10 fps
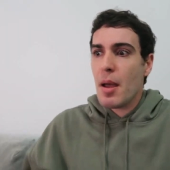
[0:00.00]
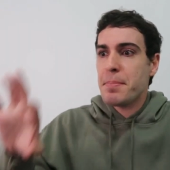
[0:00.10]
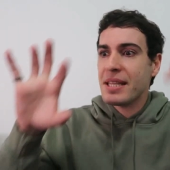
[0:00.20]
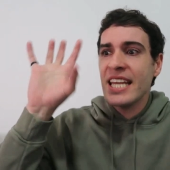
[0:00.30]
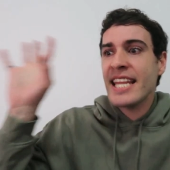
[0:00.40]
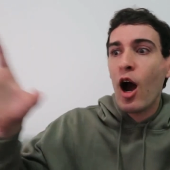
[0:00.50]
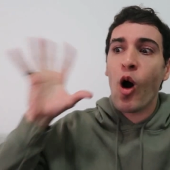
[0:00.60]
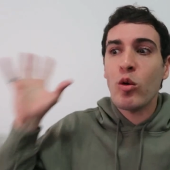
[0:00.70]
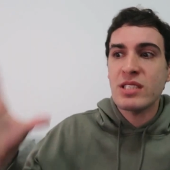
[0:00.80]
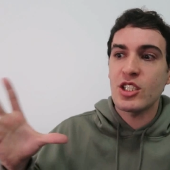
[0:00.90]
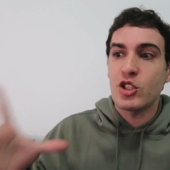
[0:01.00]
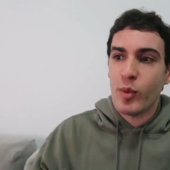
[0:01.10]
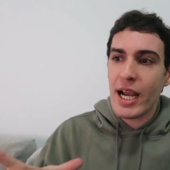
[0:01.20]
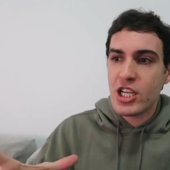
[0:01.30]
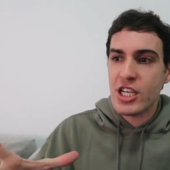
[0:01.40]
But then that whole
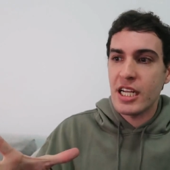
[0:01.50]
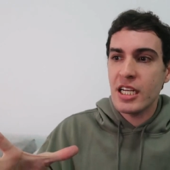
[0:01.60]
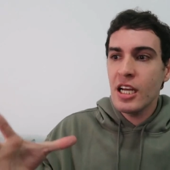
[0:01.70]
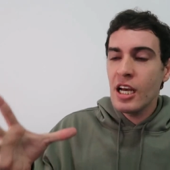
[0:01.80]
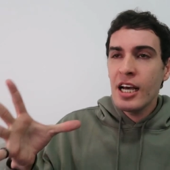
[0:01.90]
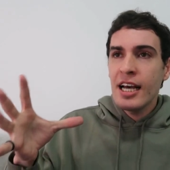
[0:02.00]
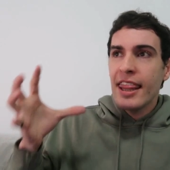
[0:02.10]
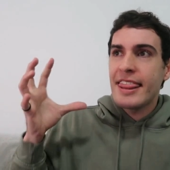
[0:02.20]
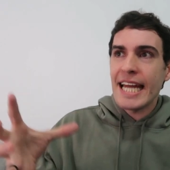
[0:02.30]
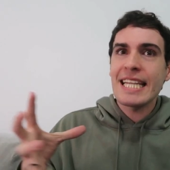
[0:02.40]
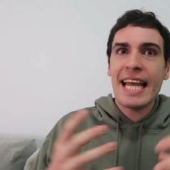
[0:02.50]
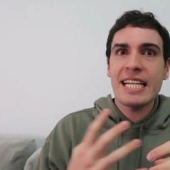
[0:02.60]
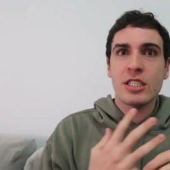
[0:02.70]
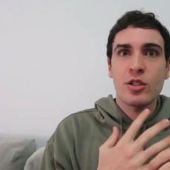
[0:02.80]
situation then leads